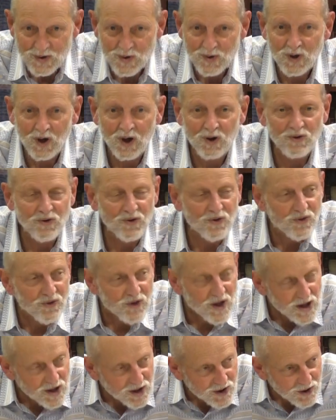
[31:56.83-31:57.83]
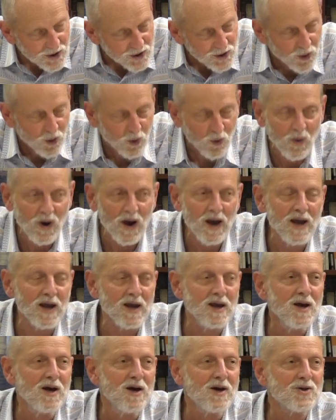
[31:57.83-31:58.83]
you can't think your
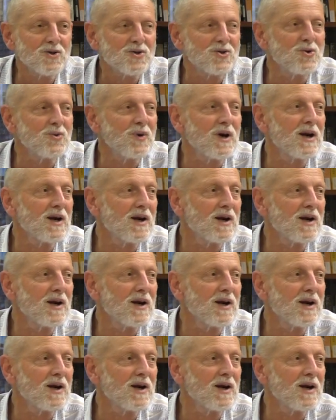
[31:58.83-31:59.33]
way to